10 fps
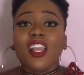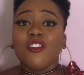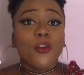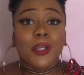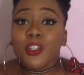
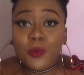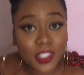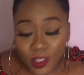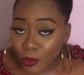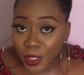Nobody
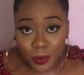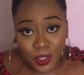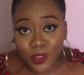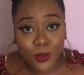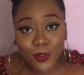
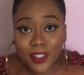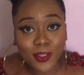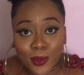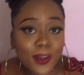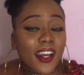wants to talk to a
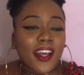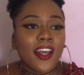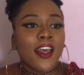stalker.